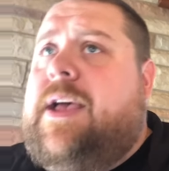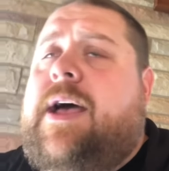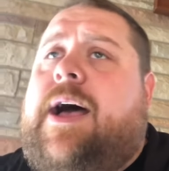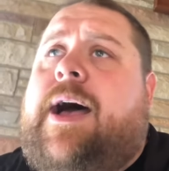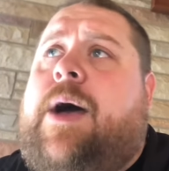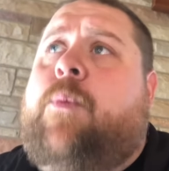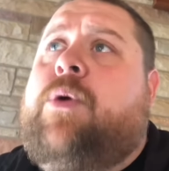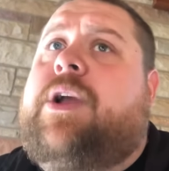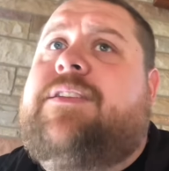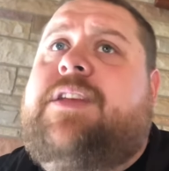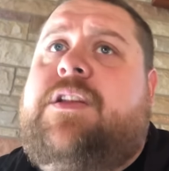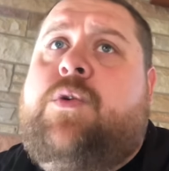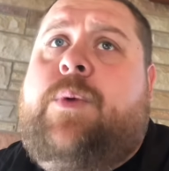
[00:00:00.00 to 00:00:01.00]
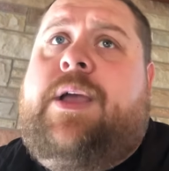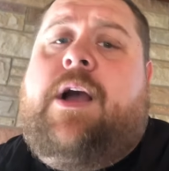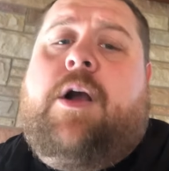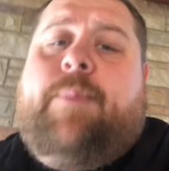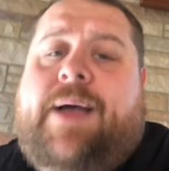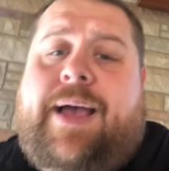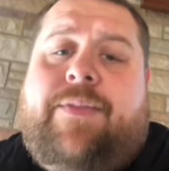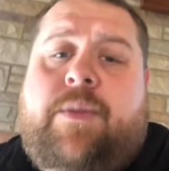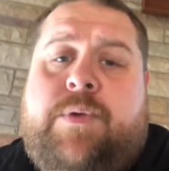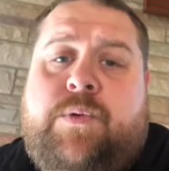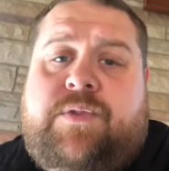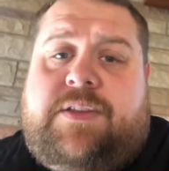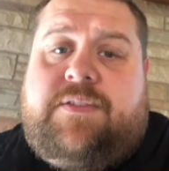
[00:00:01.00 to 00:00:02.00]
Uh, we're continuing our Behind the
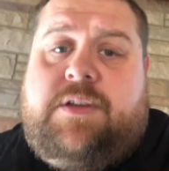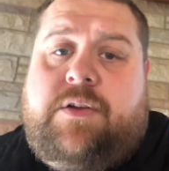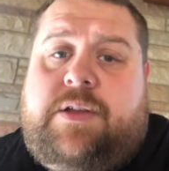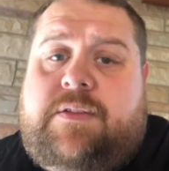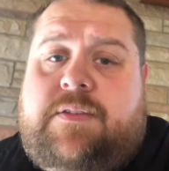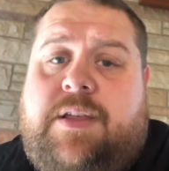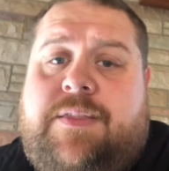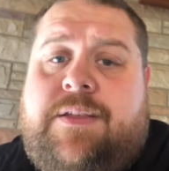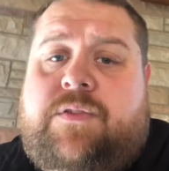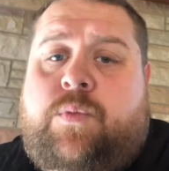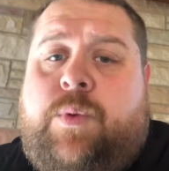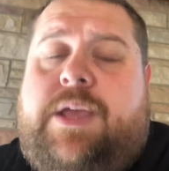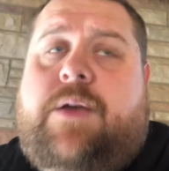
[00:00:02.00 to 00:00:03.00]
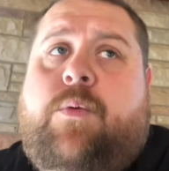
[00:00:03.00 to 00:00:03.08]
Music series this week.